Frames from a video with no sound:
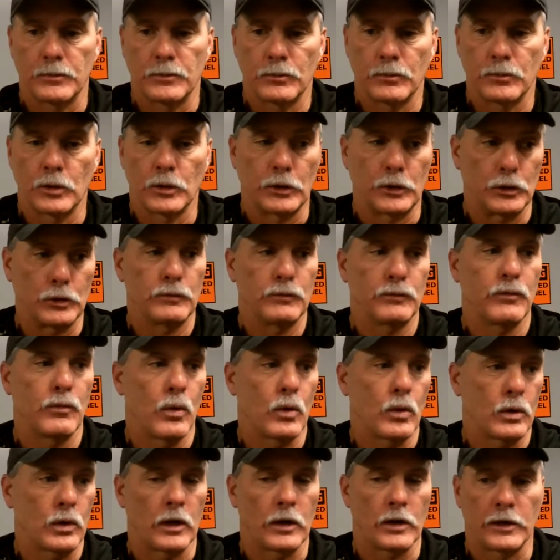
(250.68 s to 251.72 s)
really good
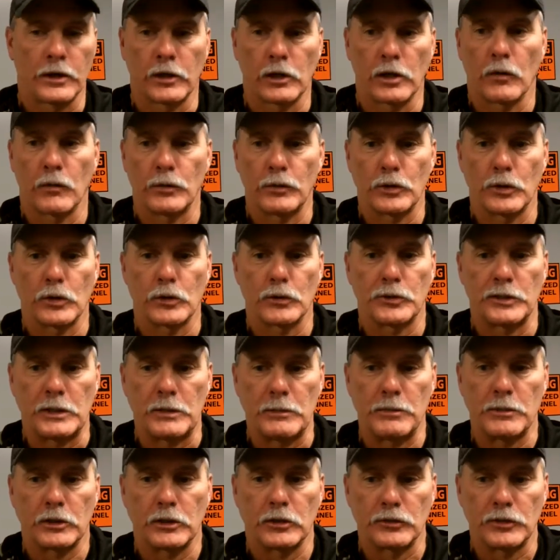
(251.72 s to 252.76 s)
for our kickoff return
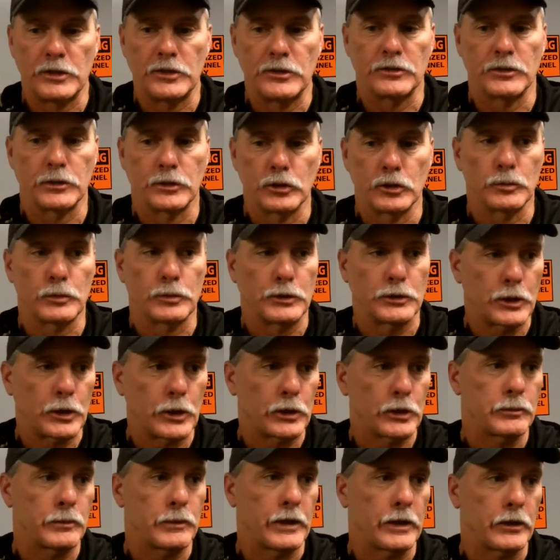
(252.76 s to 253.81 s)
team because he's a good
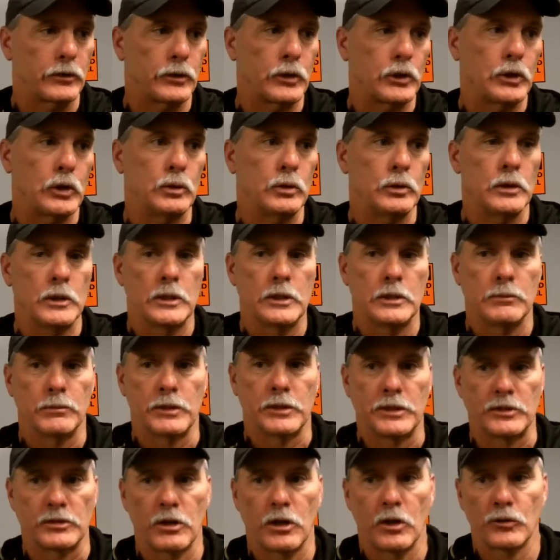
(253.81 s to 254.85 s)
return man too, but
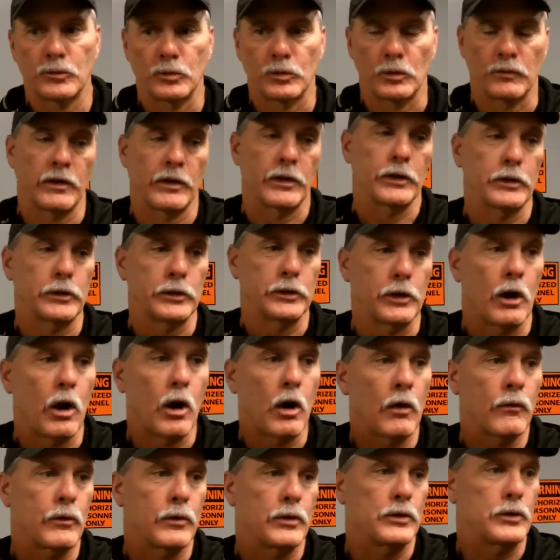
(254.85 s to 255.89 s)
he's also a very good
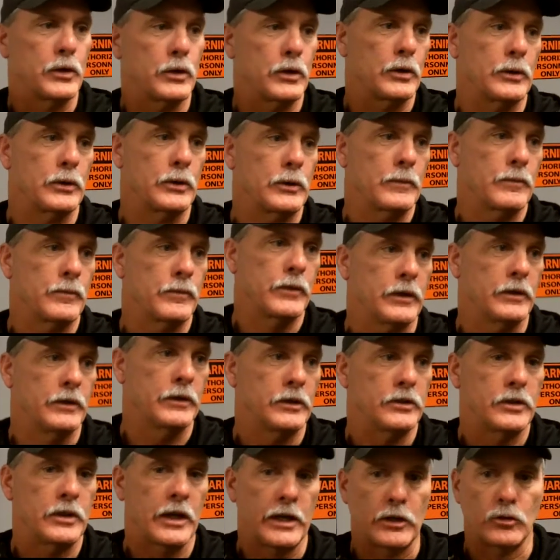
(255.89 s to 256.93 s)
off returner. And
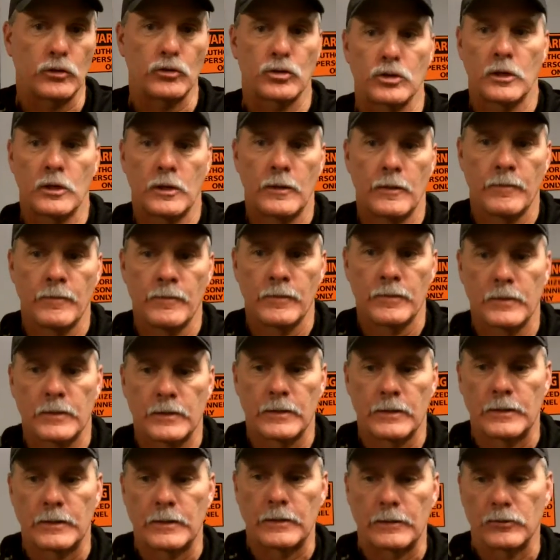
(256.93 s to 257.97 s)
it takes
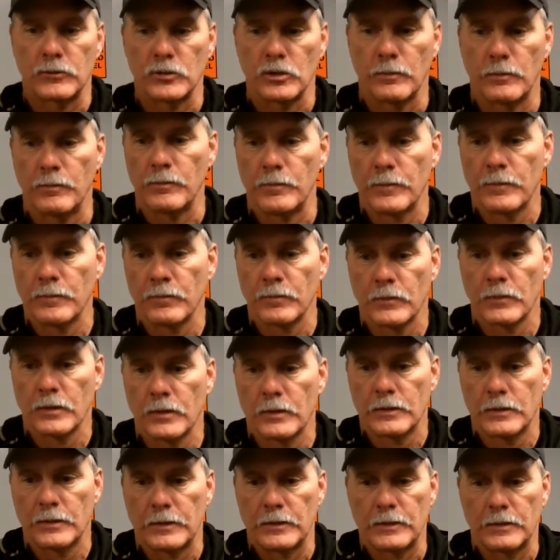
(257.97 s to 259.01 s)
some
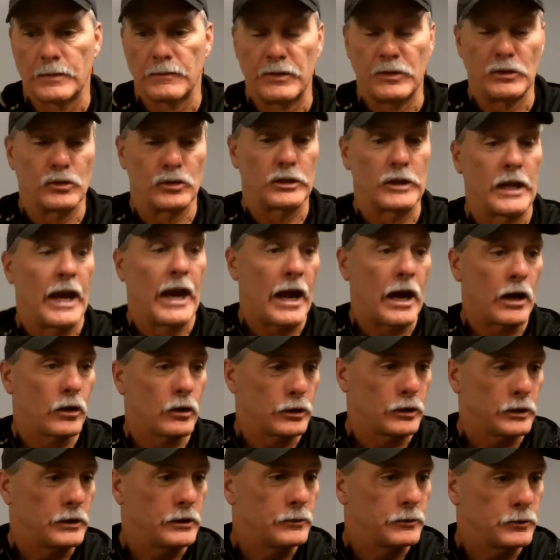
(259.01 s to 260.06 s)

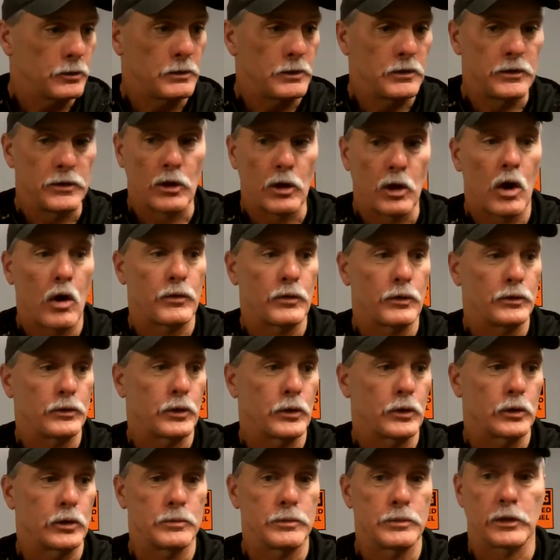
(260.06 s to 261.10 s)
physicality to be the off
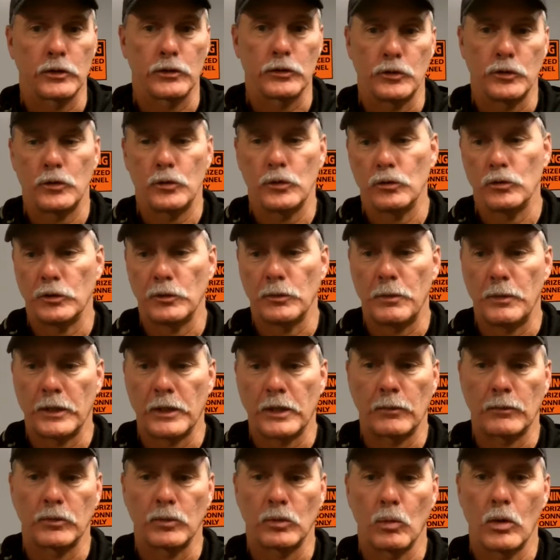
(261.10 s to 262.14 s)
returner because you usually pick
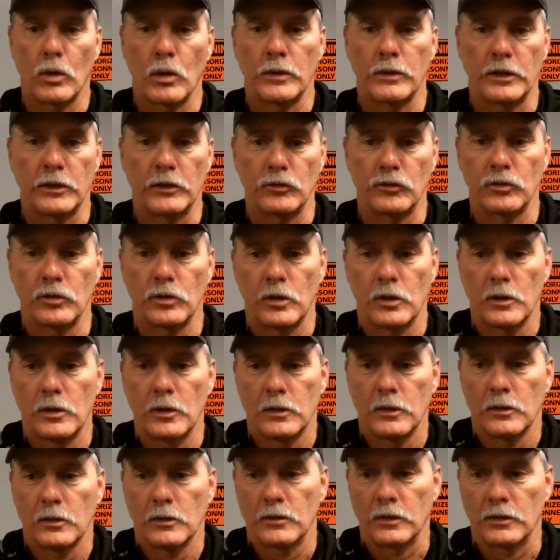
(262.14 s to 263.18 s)
up the one
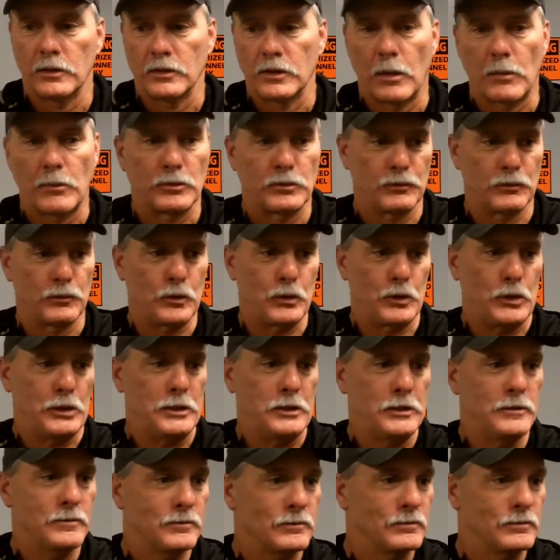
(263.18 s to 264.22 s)
that comes
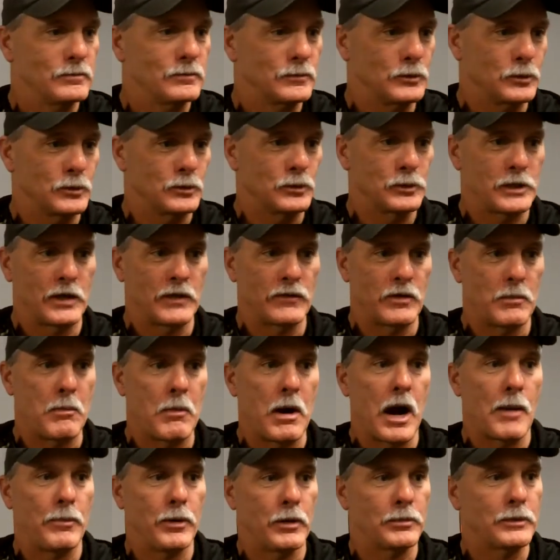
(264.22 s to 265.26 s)
free. You're kind of a
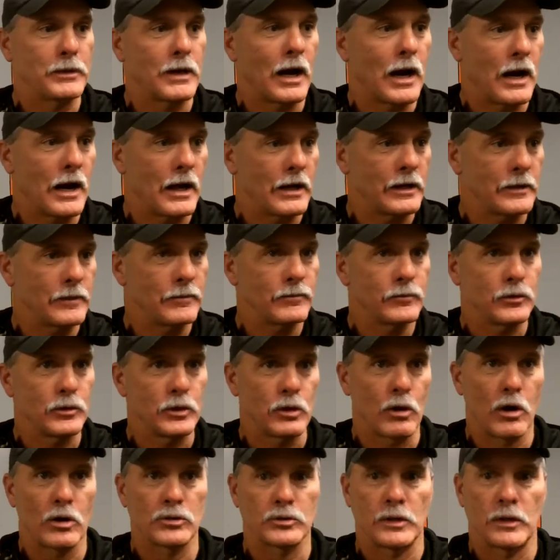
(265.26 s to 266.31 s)
mop-up guy.
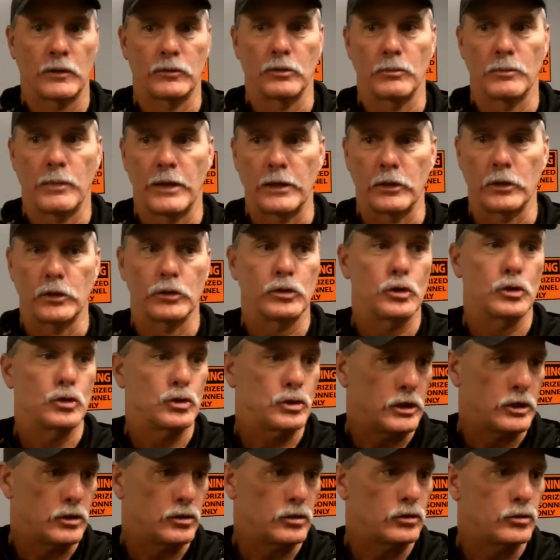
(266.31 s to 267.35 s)
You also have to make good
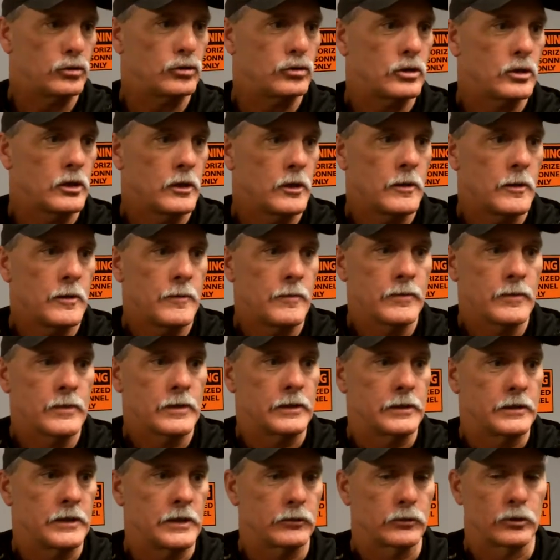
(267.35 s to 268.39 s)
decisions.
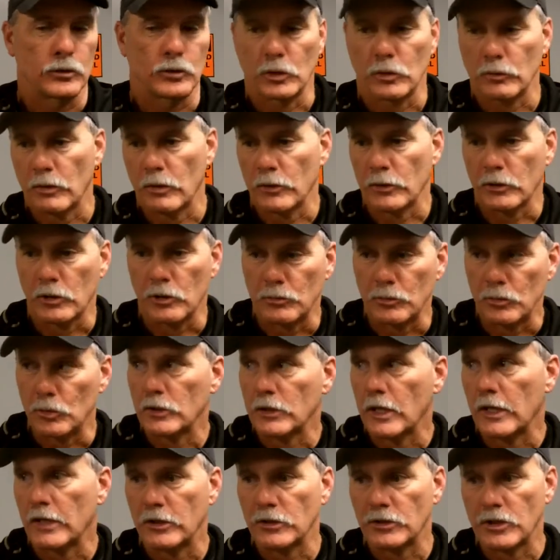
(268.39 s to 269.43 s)
You have to turn around and
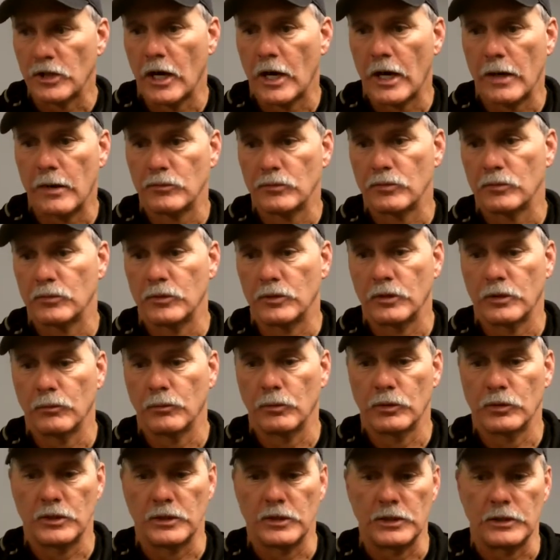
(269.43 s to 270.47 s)
communicate at times
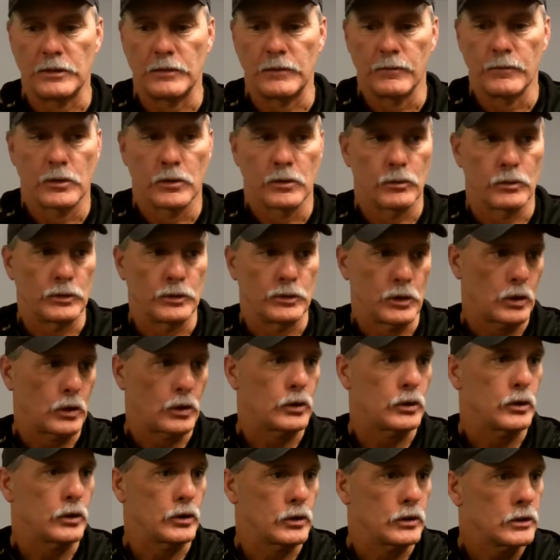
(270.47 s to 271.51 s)
with the
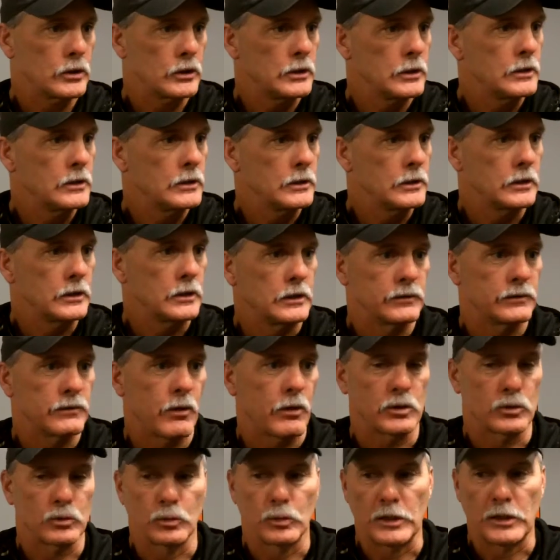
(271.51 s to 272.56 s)
returner as
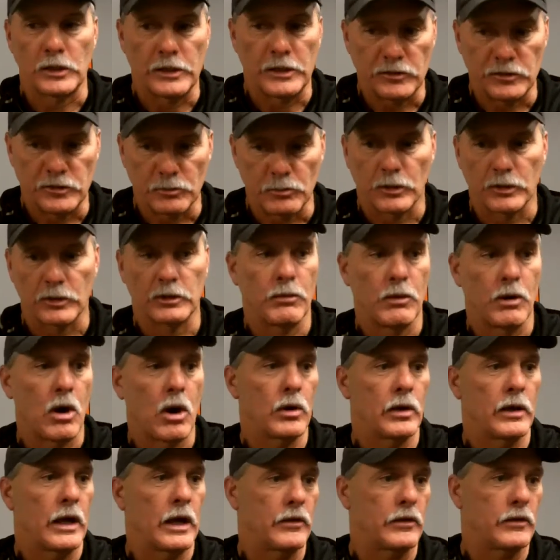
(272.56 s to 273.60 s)
far as when he needs to bring the
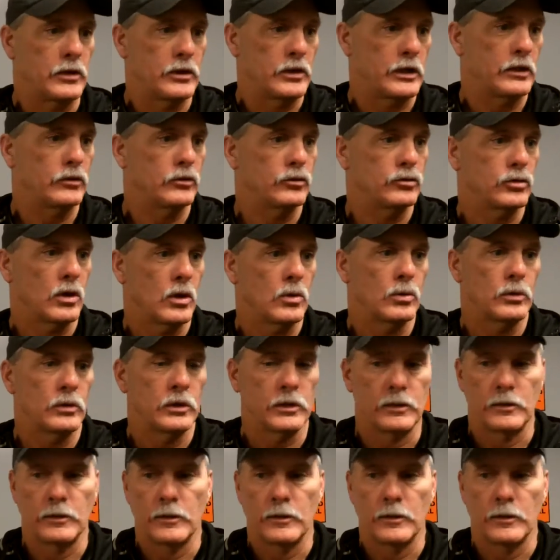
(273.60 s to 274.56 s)
ball out of the end zone.